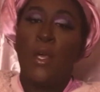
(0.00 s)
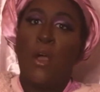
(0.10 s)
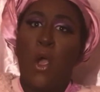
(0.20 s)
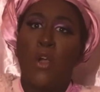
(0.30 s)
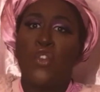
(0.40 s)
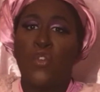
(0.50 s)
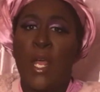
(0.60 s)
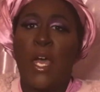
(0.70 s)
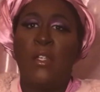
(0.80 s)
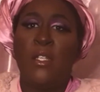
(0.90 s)
harsh
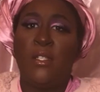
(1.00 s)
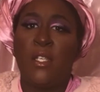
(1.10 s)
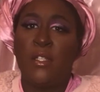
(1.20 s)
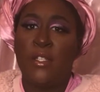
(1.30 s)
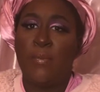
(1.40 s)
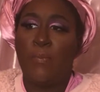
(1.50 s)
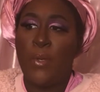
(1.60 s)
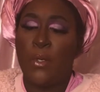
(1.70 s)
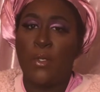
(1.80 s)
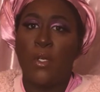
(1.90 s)
realities in this
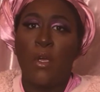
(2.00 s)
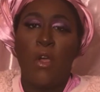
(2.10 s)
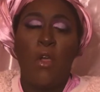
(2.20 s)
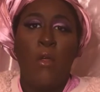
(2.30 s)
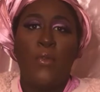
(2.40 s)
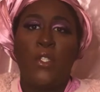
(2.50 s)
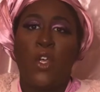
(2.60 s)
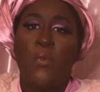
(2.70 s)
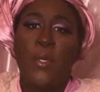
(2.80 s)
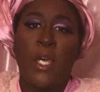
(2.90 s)
book.
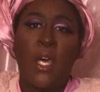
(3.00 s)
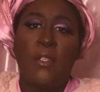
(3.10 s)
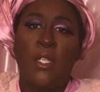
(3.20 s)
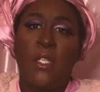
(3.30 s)
So because of